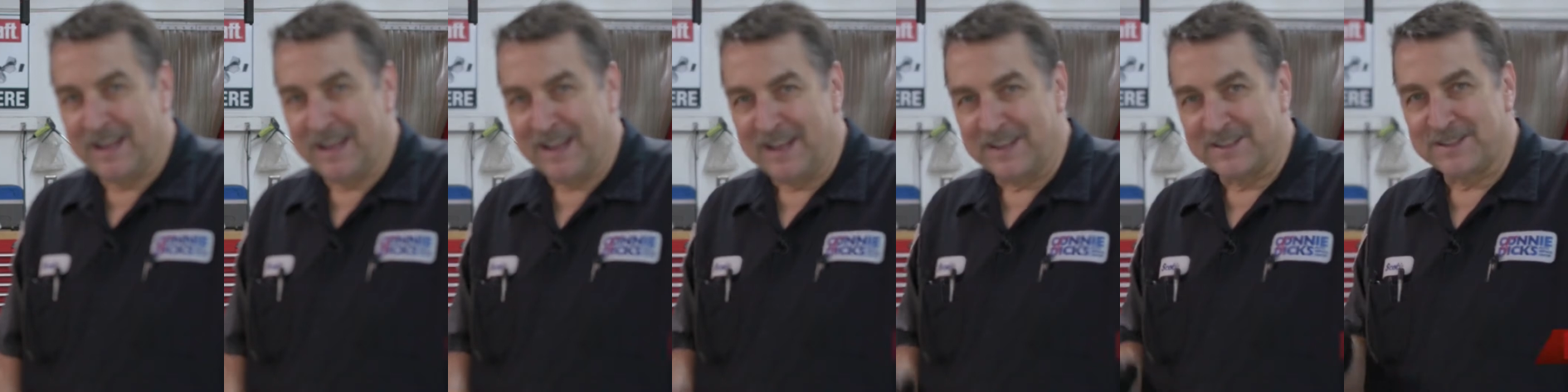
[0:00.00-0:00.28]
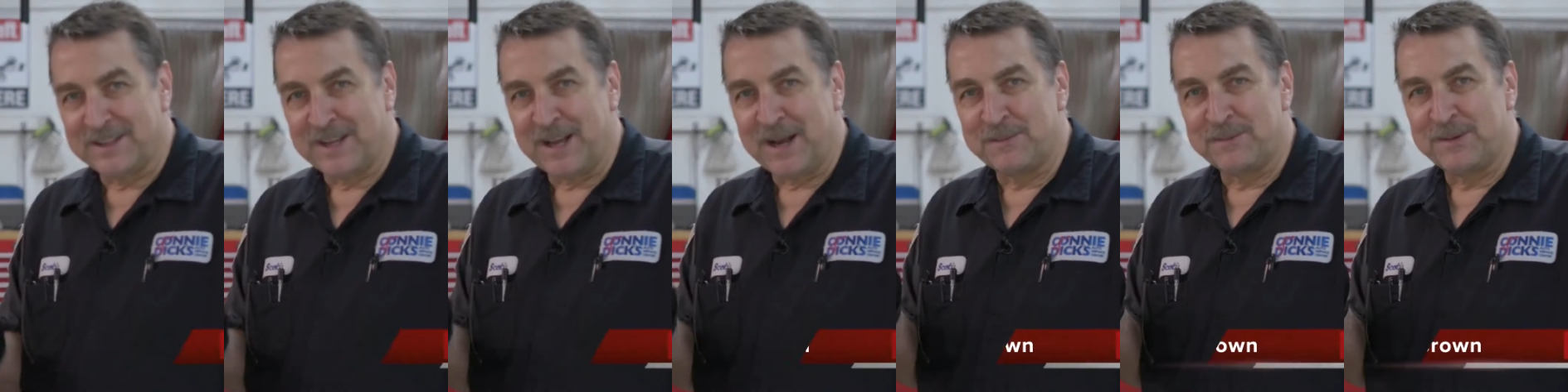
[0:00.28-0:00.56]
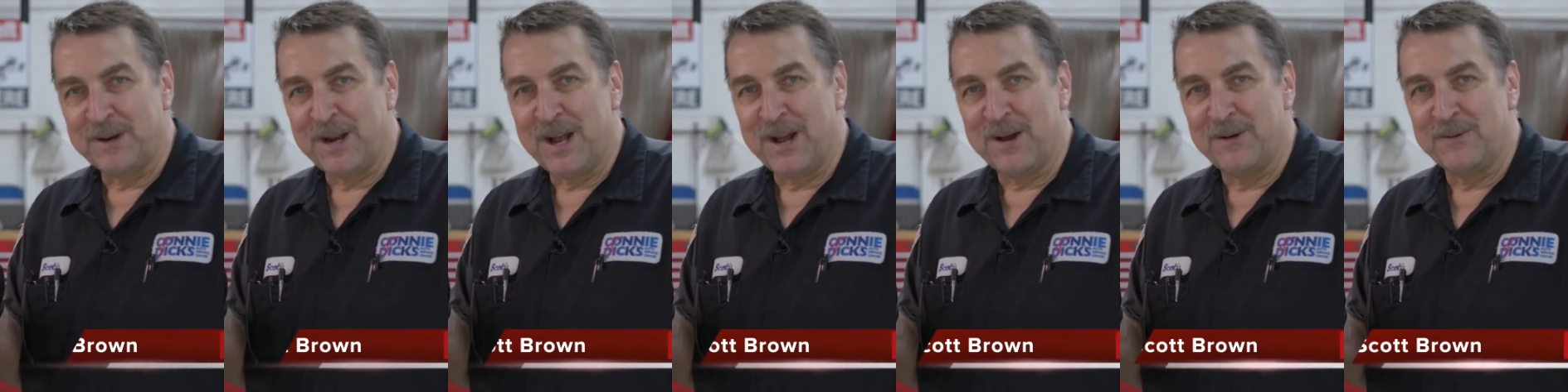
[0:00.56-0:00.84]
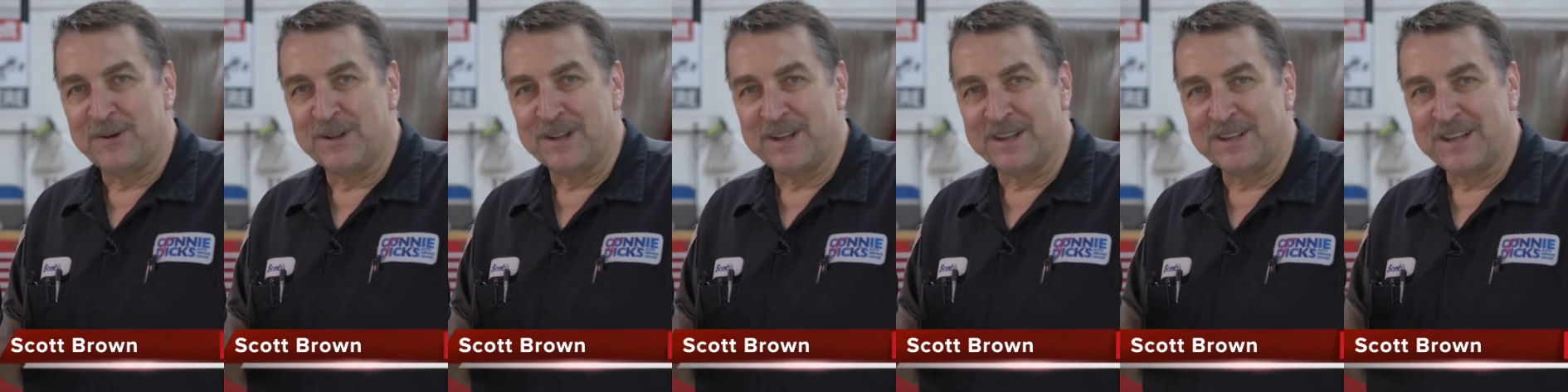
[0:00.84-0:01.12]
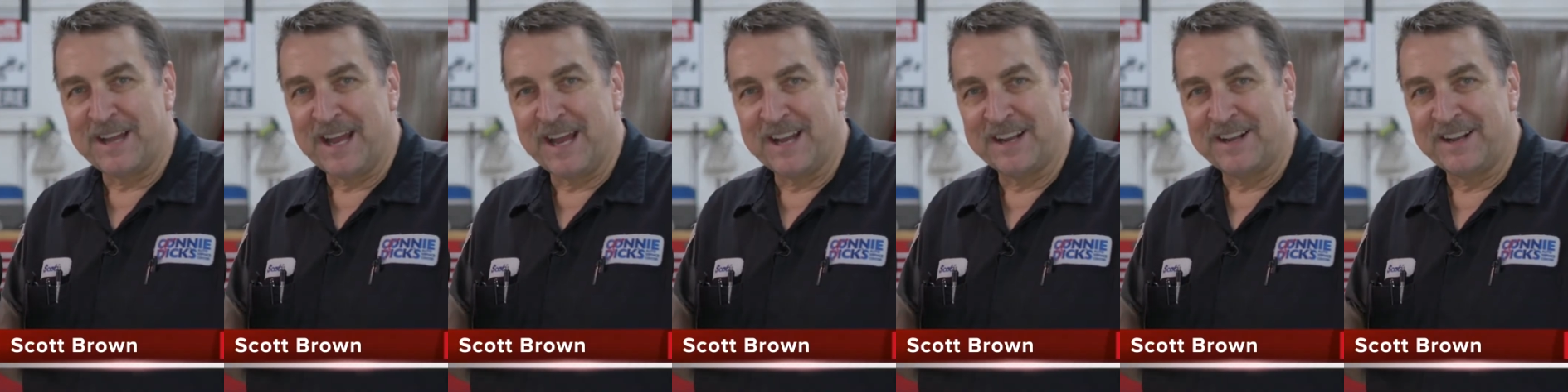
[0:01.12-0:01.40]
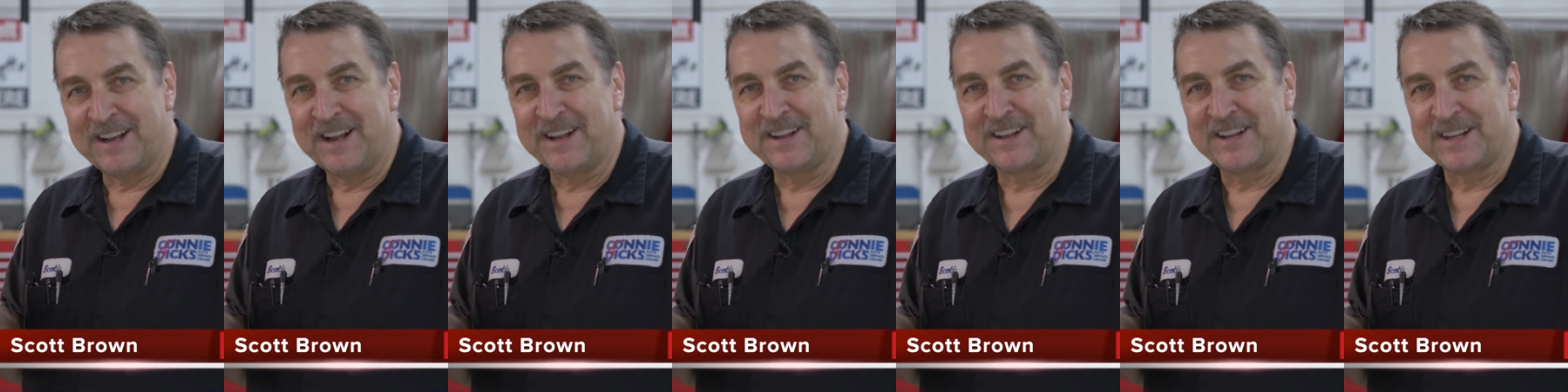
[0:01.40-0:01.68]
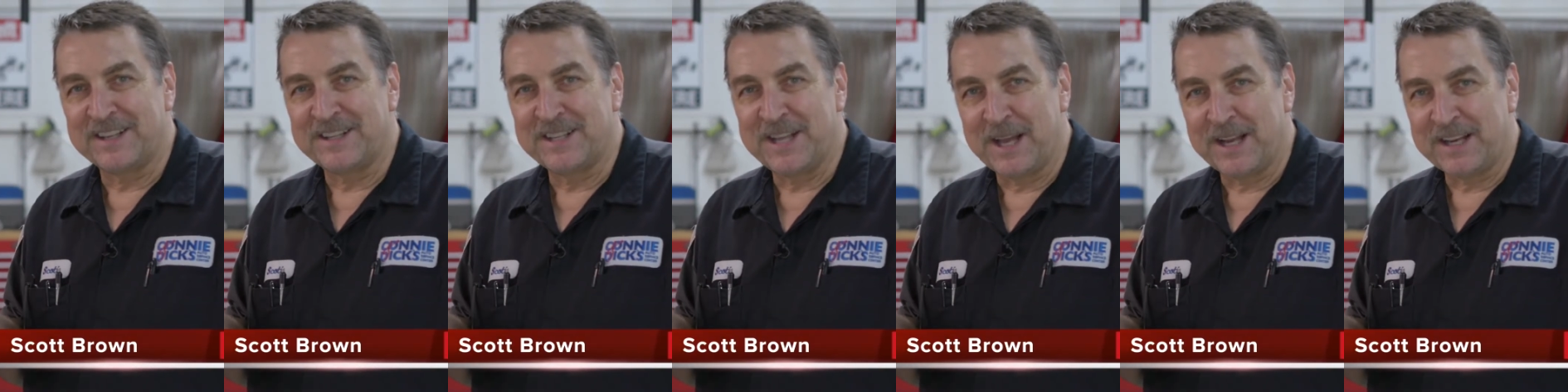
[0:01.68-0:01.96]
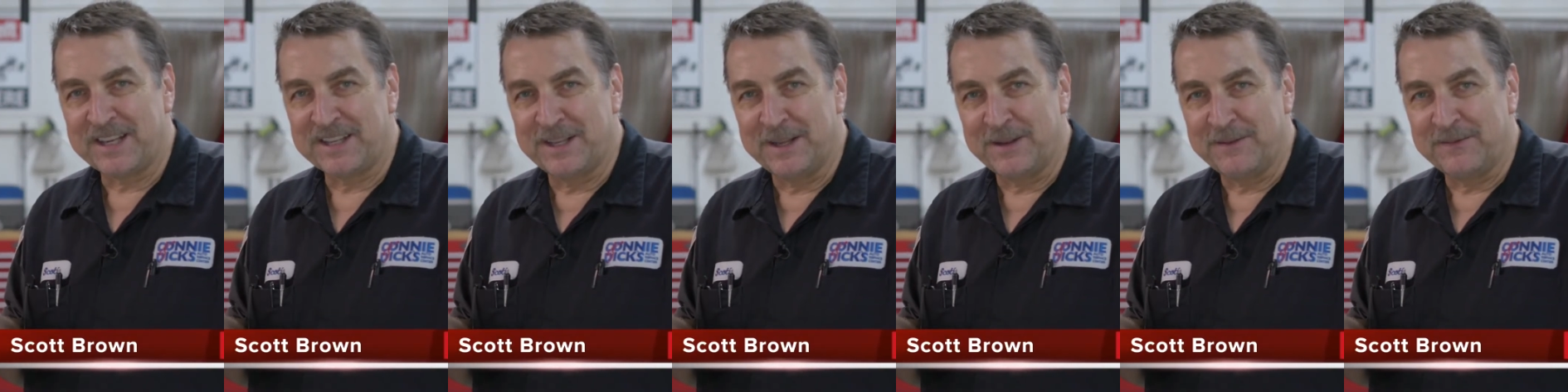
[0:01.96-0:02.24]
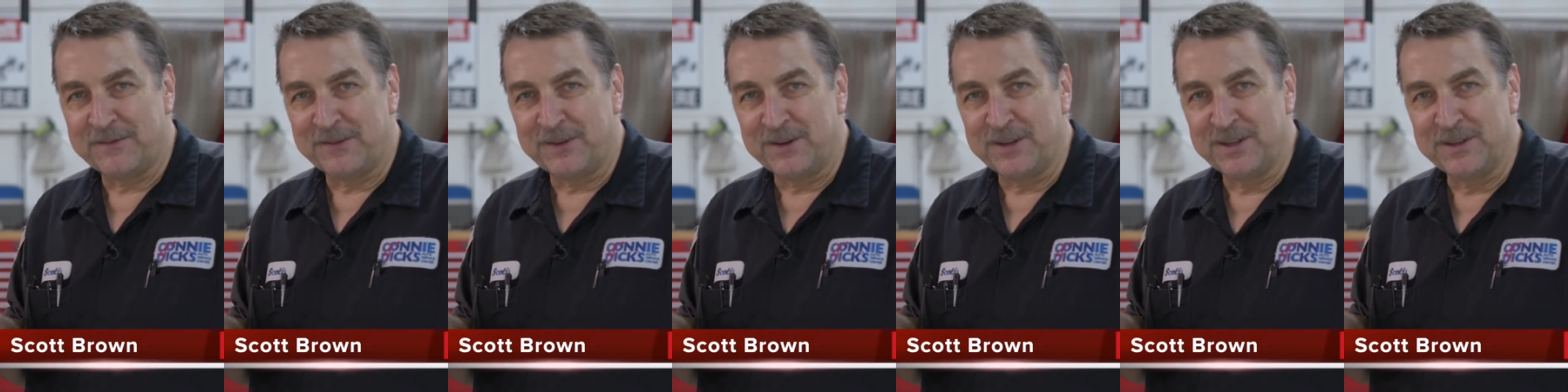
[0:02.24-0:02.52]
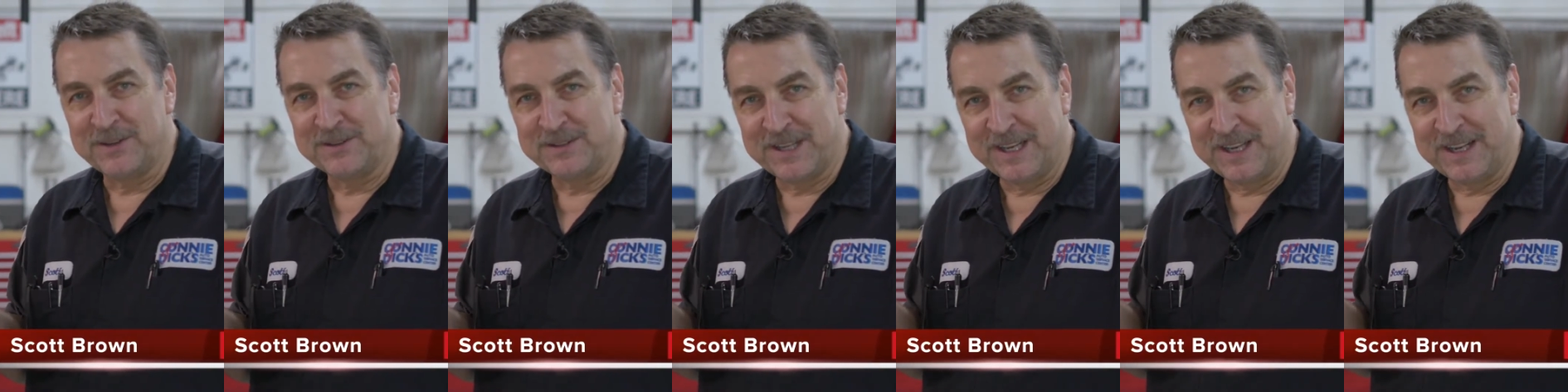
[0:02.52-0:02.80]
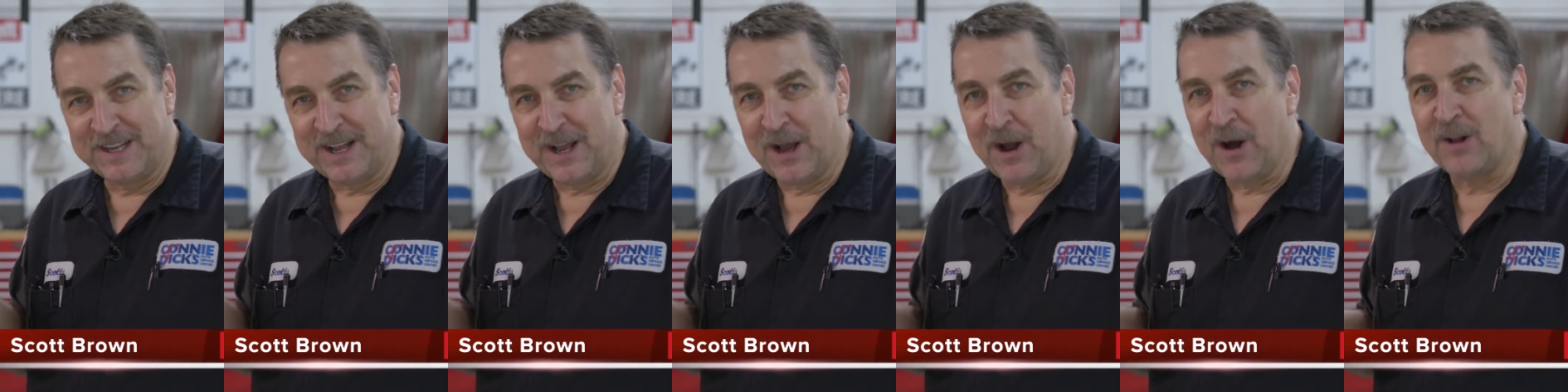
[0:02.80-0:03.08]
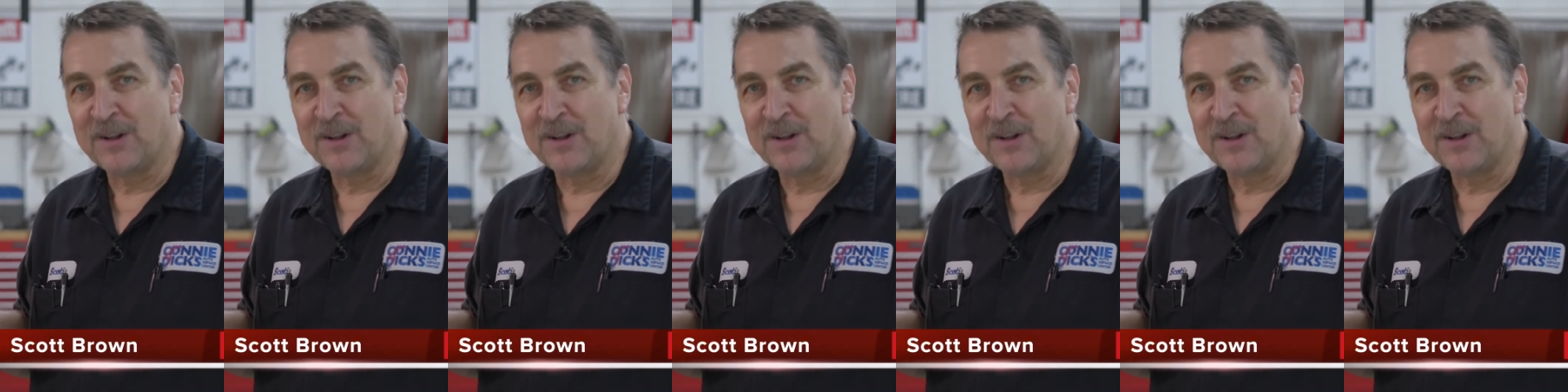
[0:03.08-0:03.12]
Hey, it's Scott Brown with a diagnostic tech tip for using the